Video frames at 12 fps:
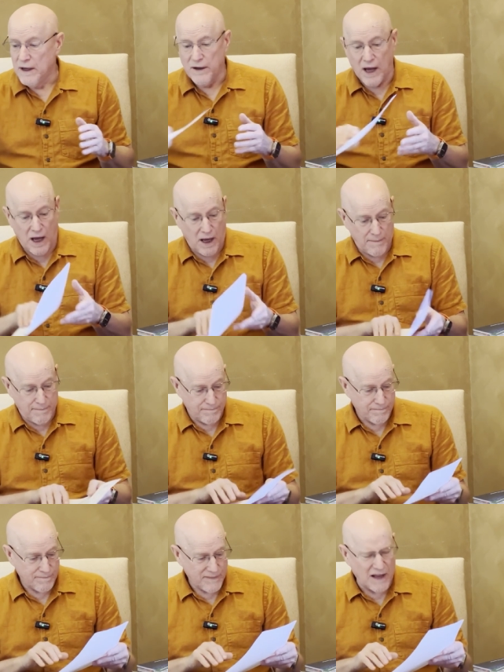Um,
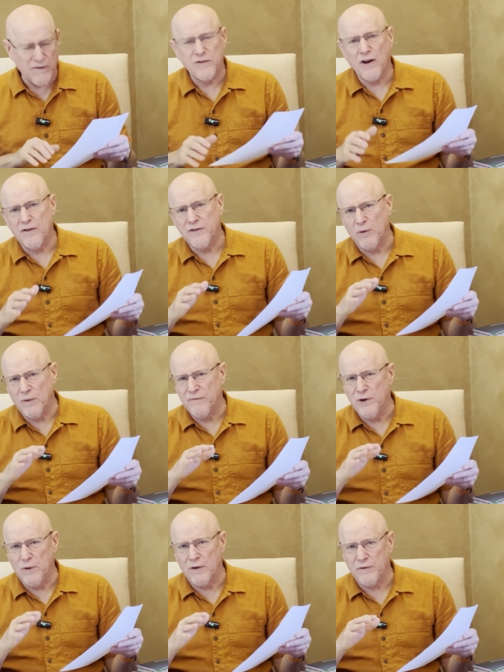and there's also a
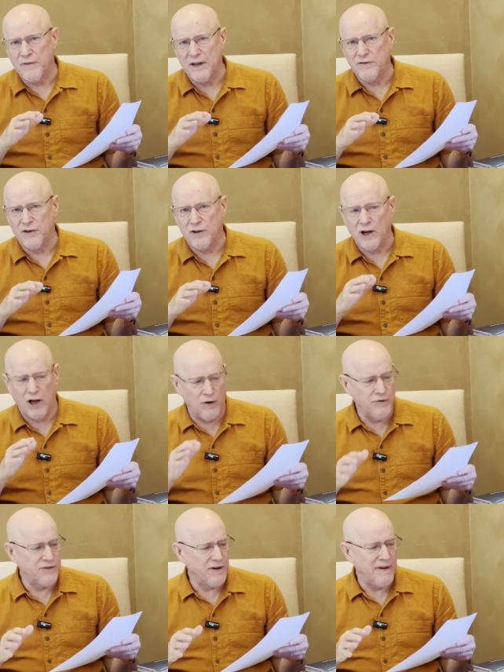few other things that are
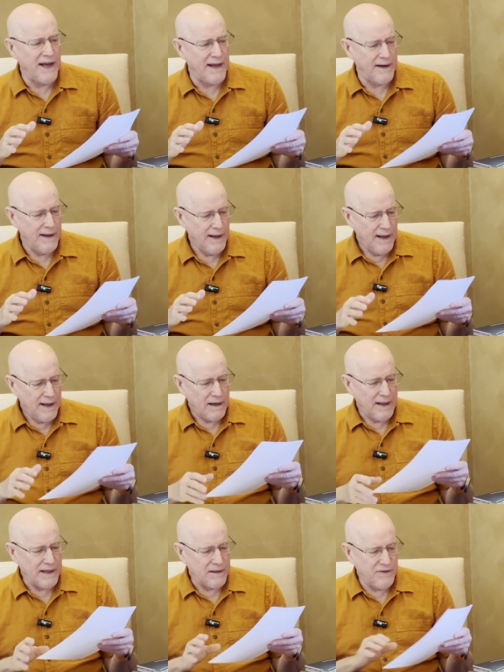close to that,
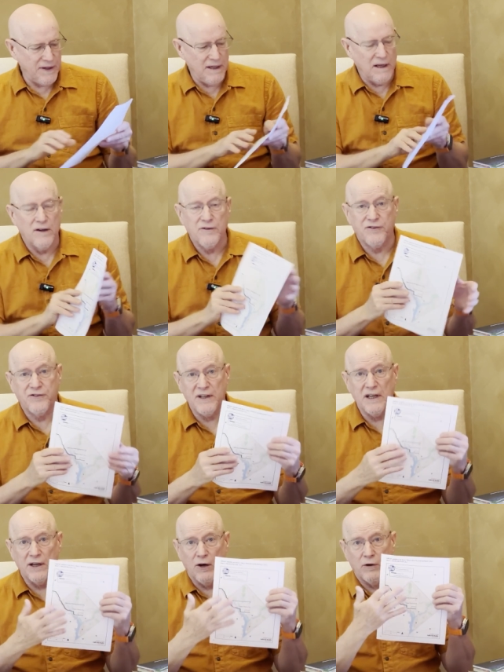like the
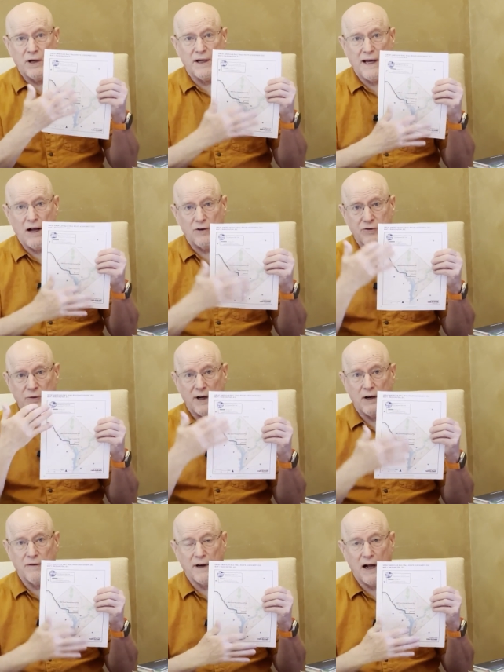C&O Canal
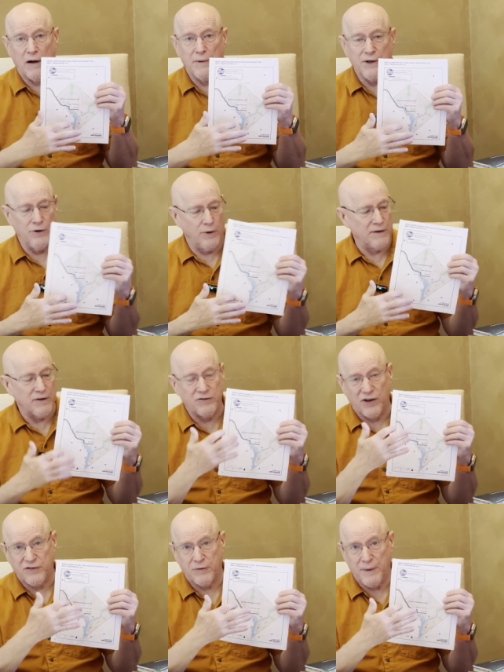Trail that I'll be doing, the
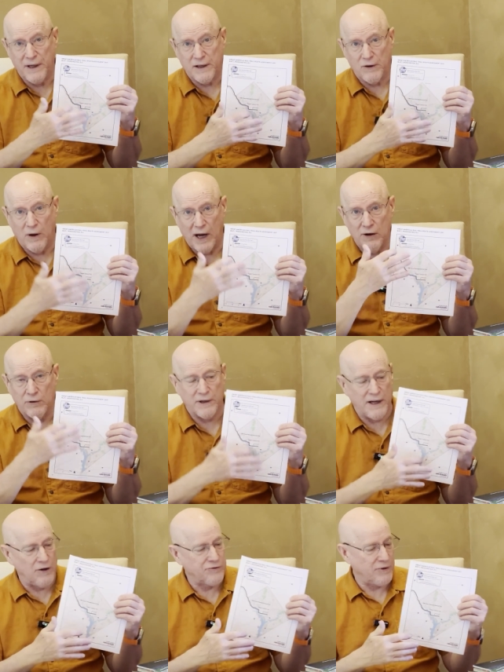Chesapeake and Ohio
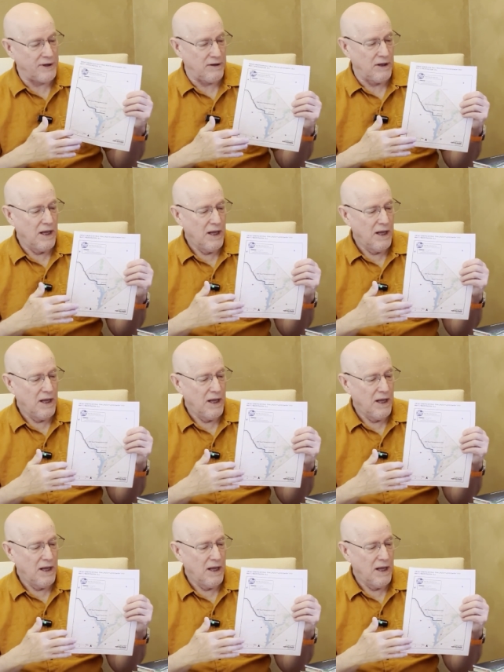Canal Trail